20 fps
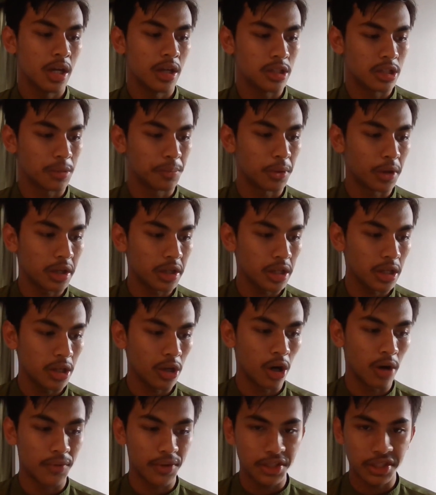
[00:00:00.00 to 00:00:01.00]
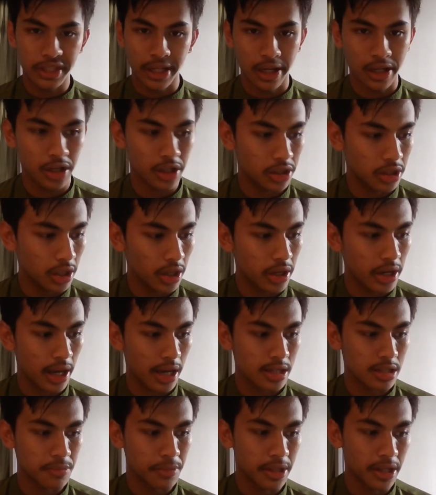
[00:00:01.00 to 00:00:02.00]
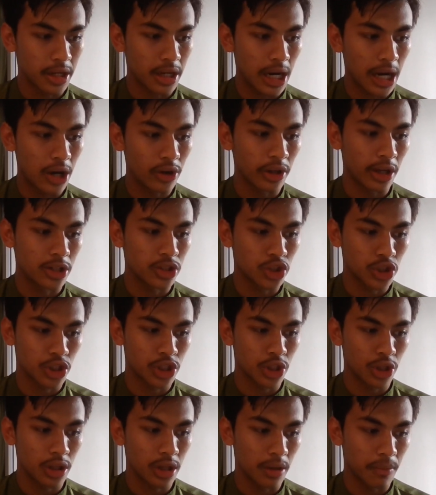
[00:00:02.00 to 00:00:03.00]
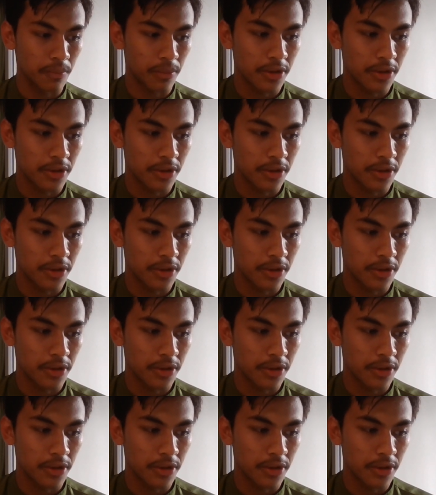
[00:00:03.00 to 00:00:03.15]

is a body of integrity that has been around and should